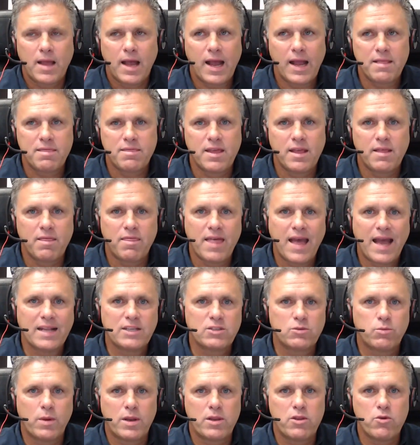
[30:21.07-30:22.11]
I think
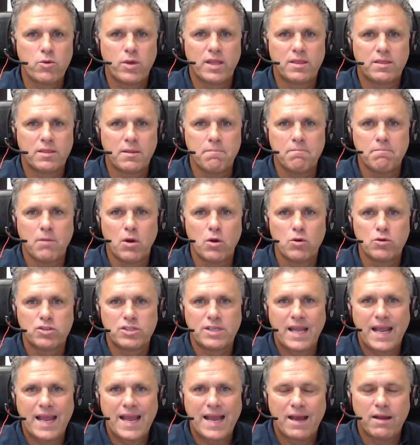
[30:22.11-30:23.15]
that's when you get the
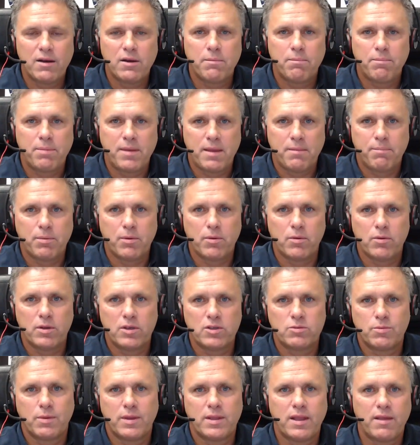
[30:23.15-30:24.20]
most out of people,
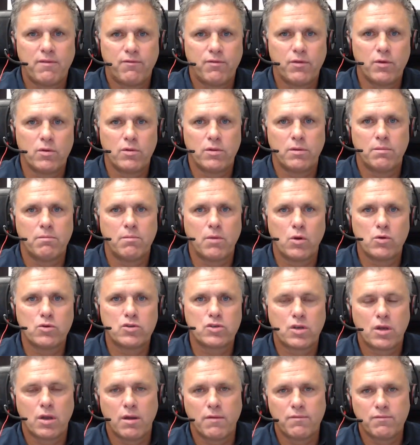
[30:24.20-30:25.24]
is when they feel the
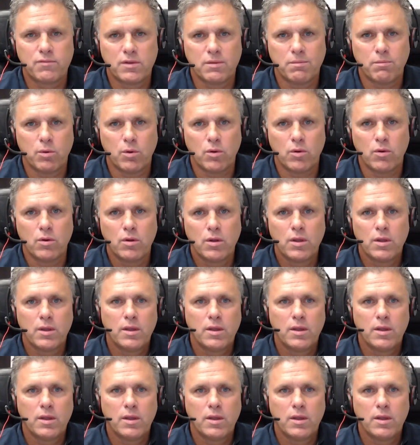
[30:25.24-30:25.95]
most comfortable,